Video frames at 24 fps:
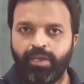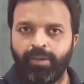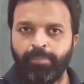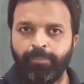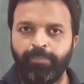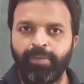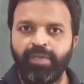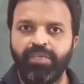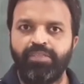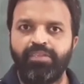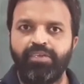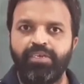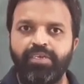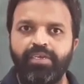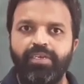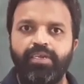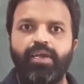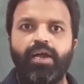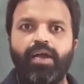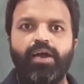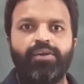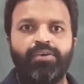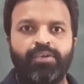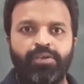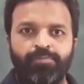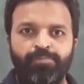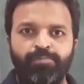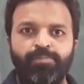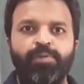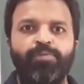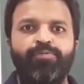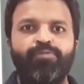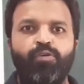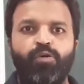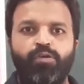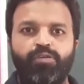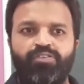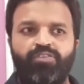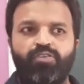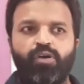MP3 and MP4